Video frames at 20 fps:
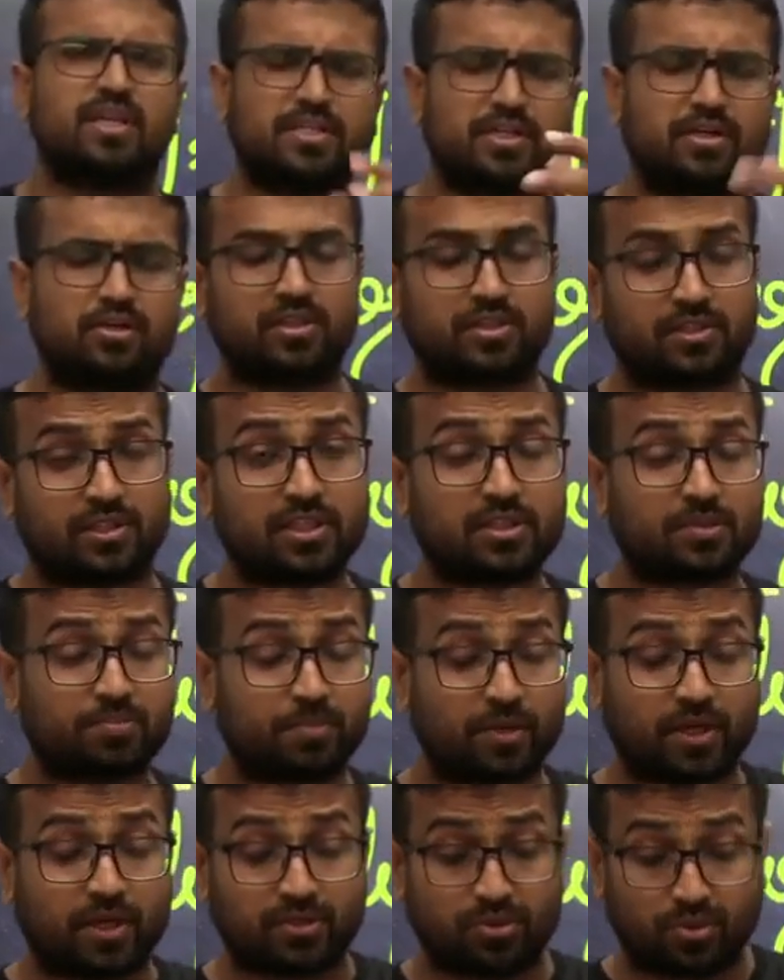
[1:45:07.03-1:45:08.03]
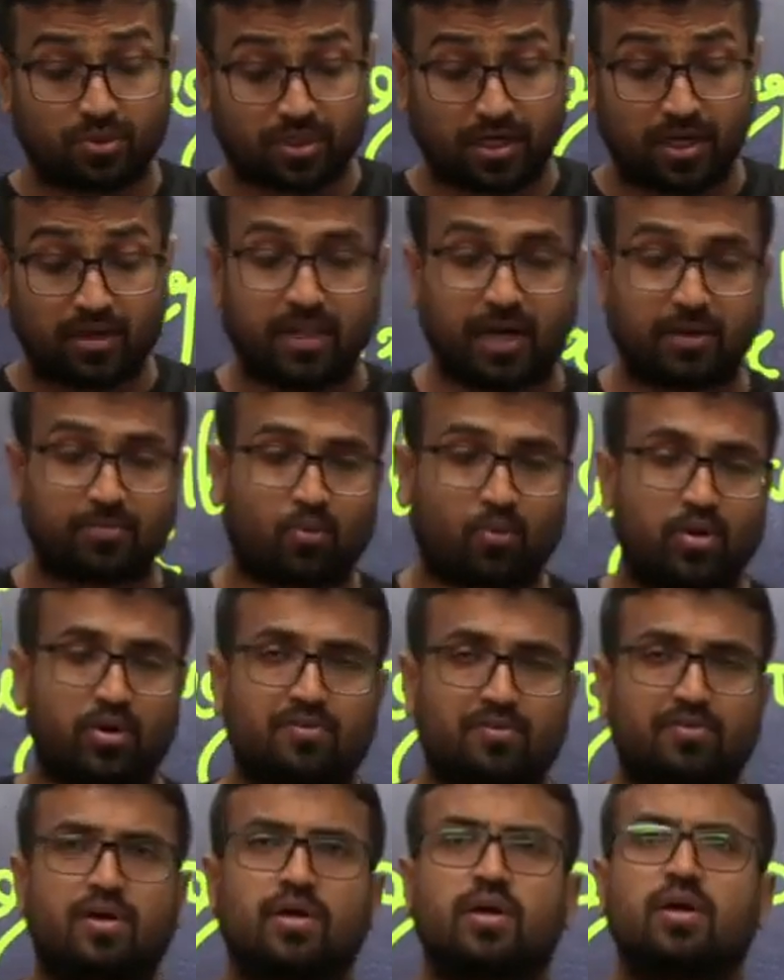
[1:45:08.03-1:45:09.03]
listen to this, just because you said that point
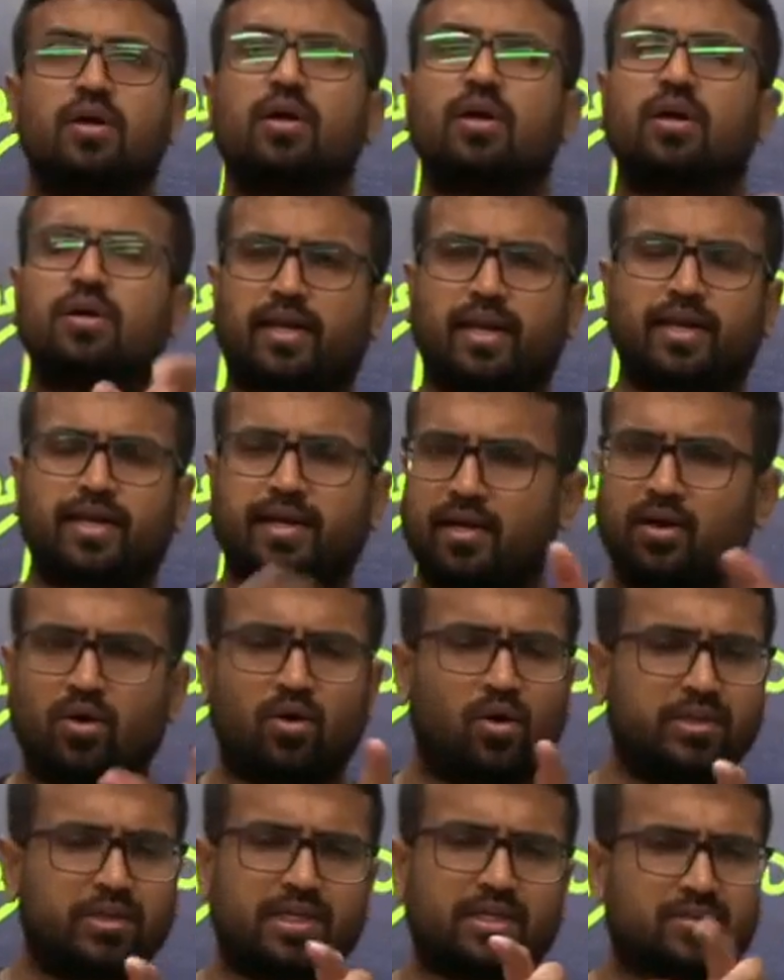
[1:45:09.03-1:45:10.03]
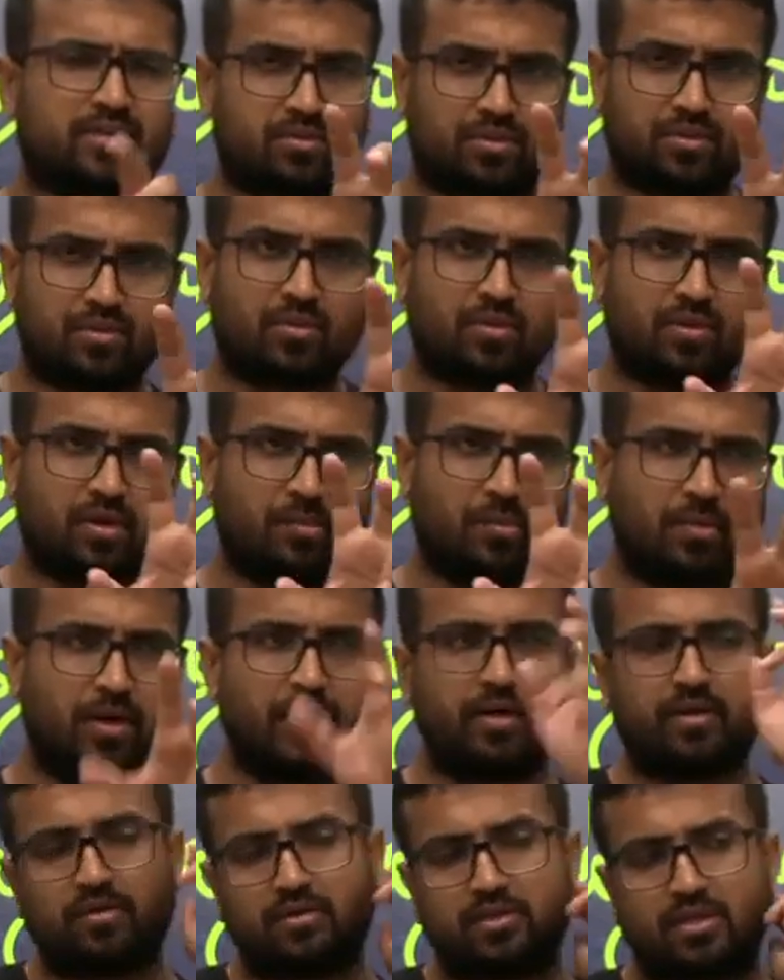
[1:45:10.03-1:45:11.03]
of trick and logic, so I'm
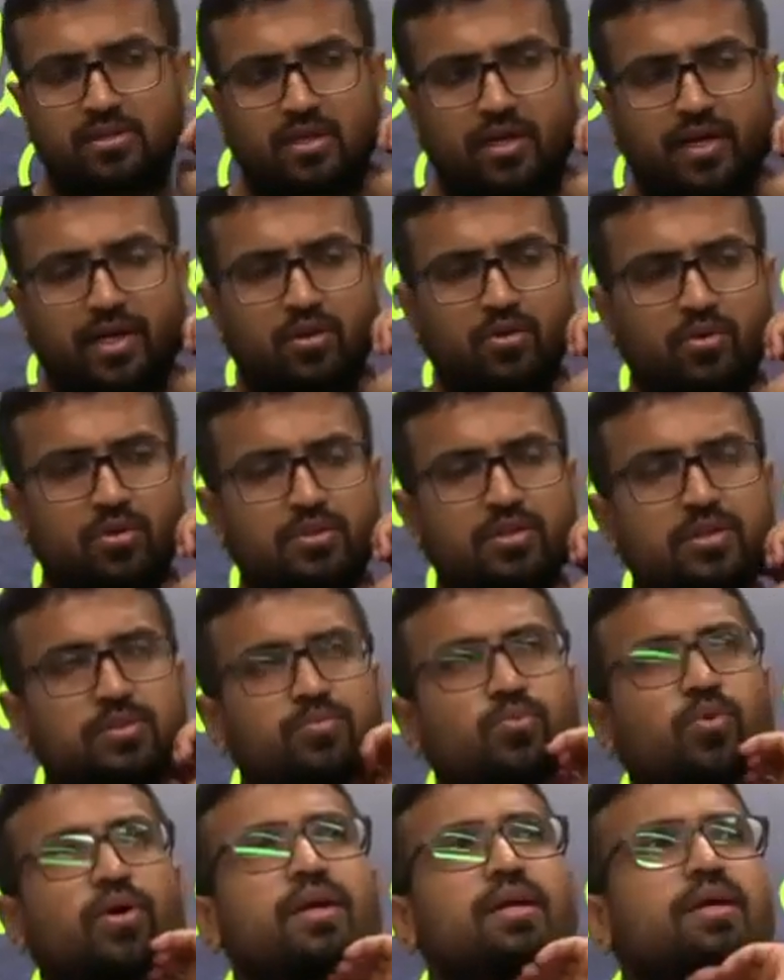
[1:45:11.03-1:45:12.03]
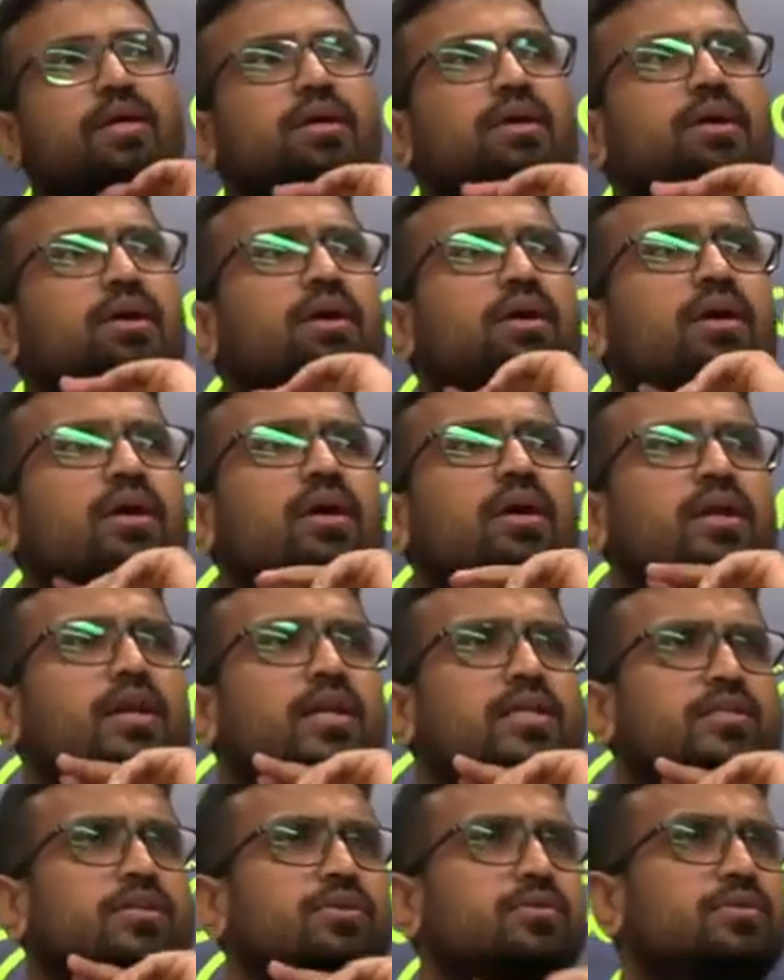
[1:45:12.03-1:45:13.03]
just letting you know this point.
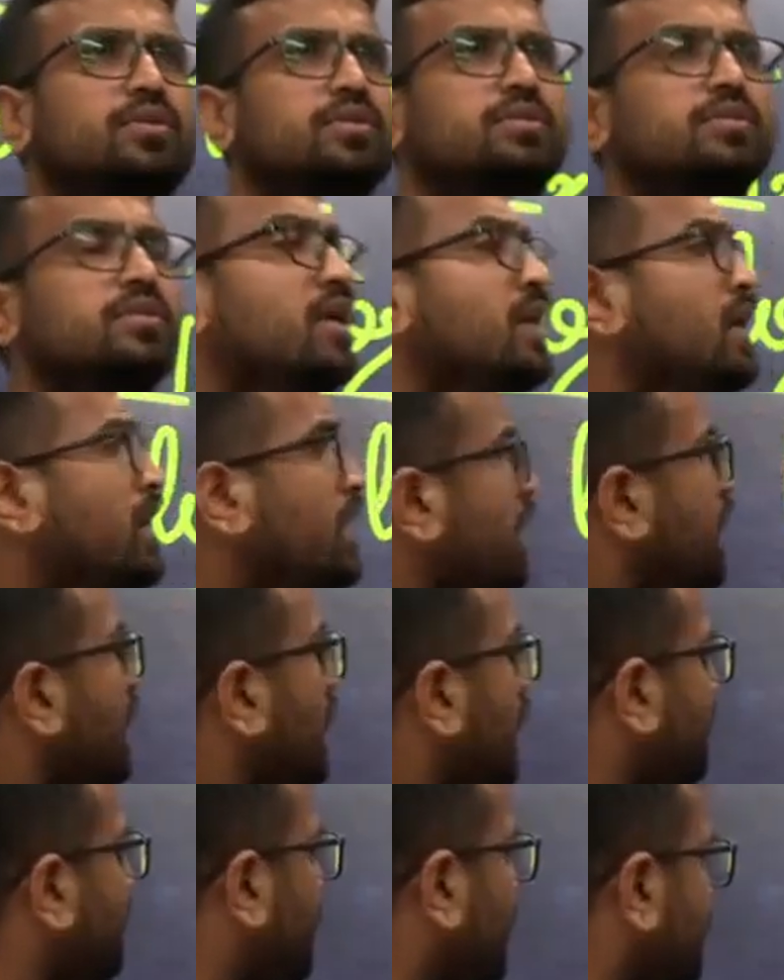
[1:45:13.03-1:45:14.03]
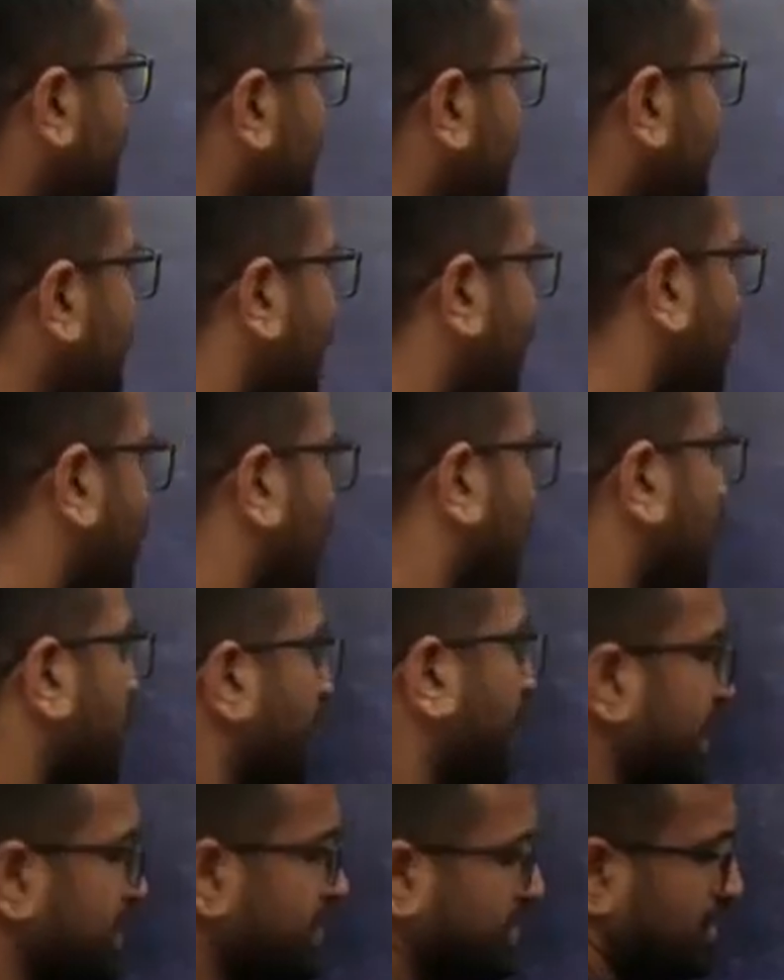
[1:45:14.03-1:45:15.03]
Listen to this. If it is written that
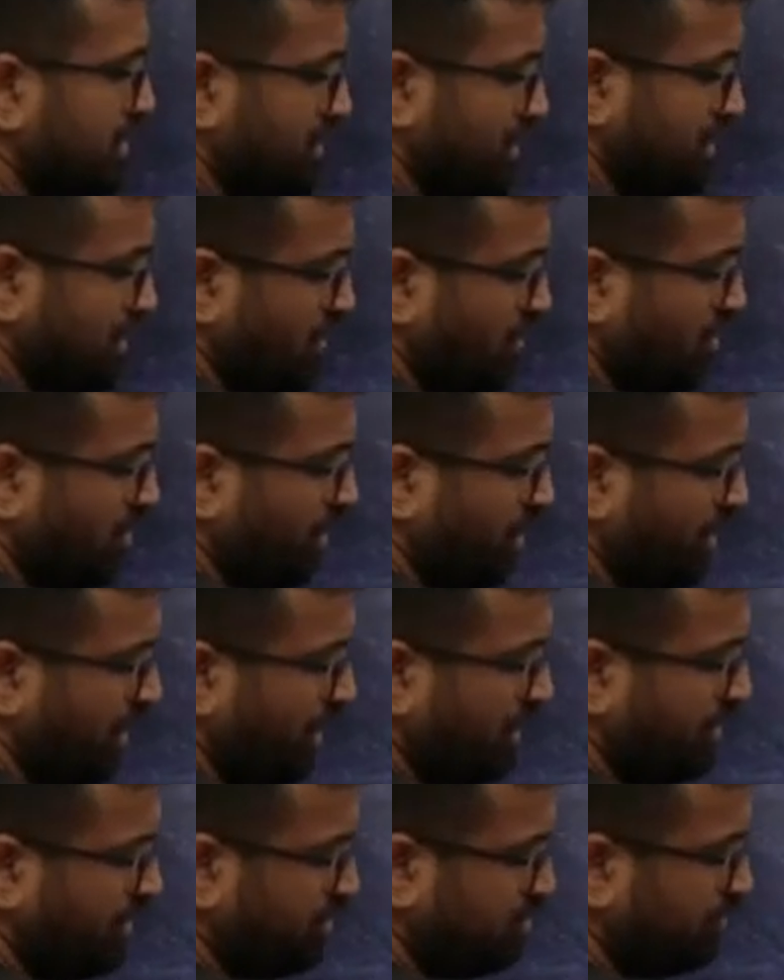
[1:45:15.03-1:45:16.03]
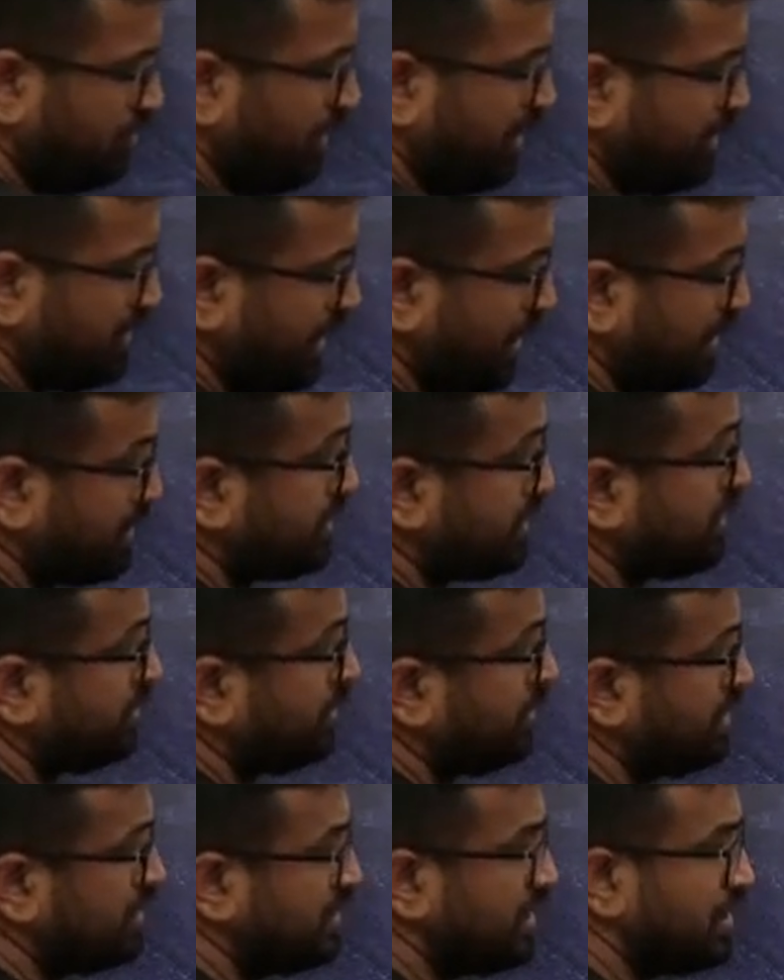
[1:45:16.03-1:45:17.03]
log 100 to the base x
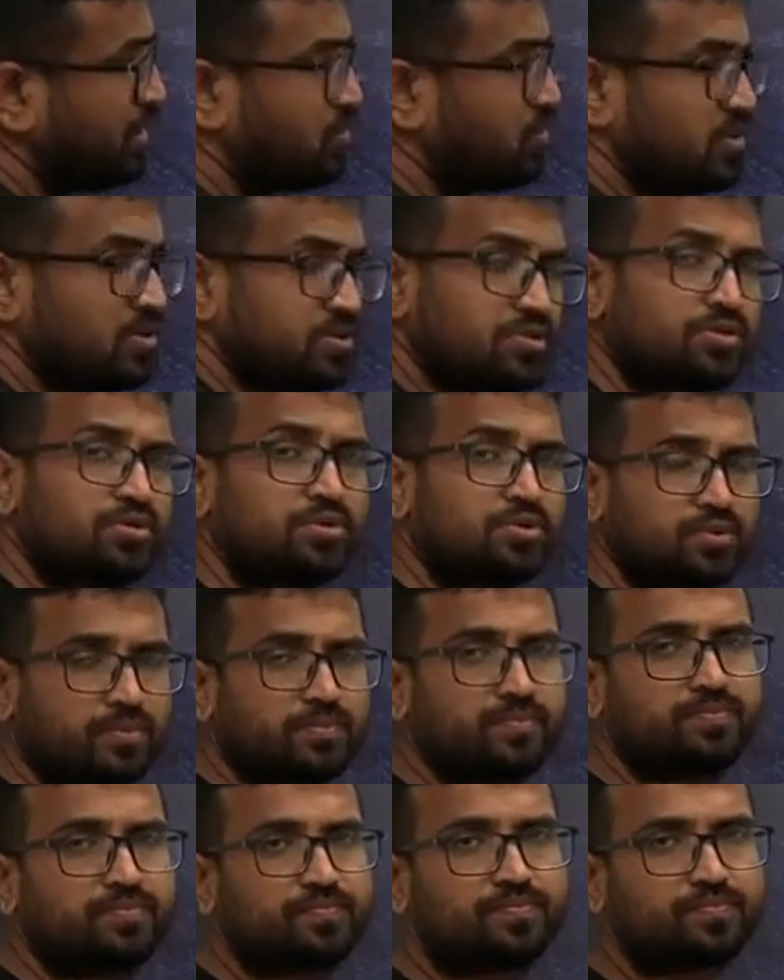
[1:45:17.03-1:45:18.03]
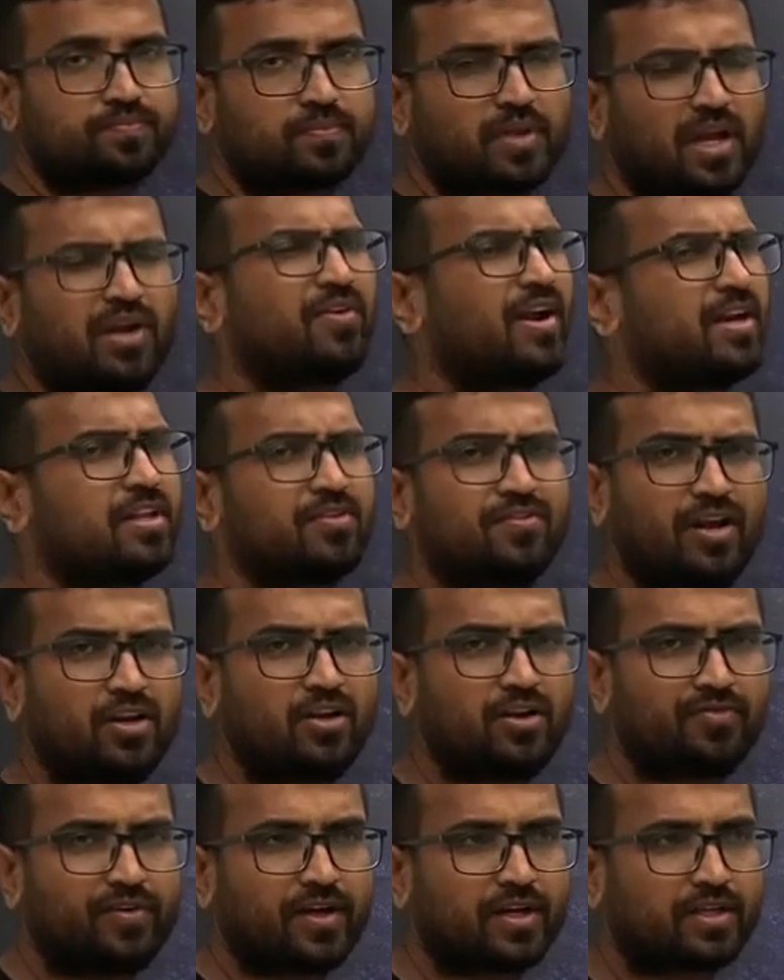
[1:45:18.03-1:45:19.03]
is equals to 2, and find the
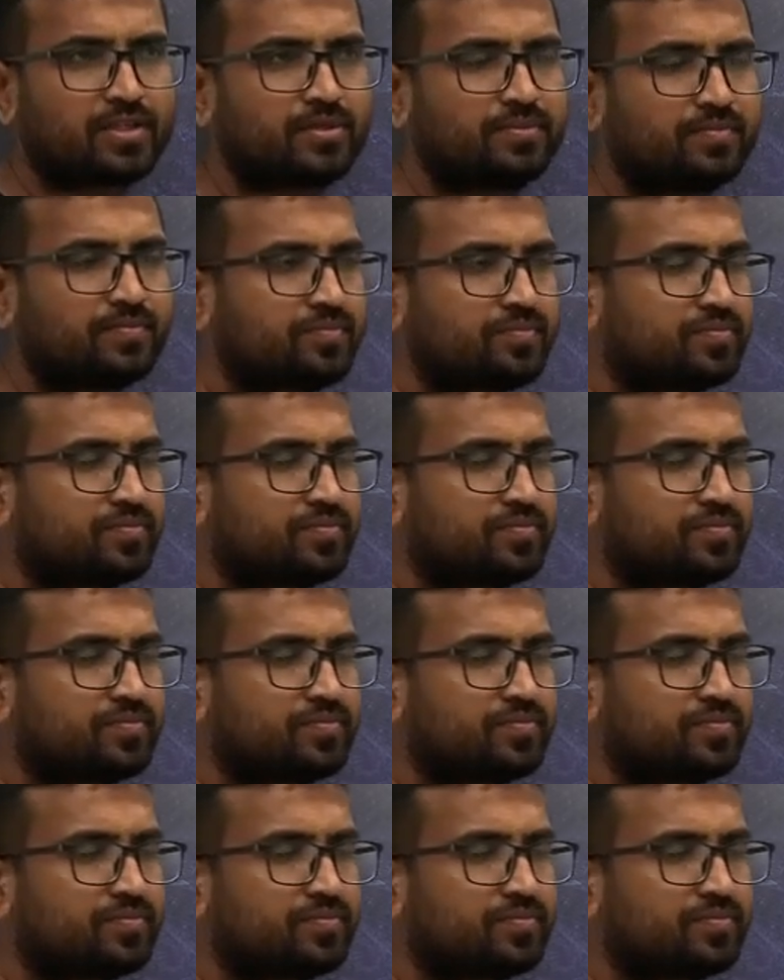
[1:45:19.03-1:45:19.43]
value of x.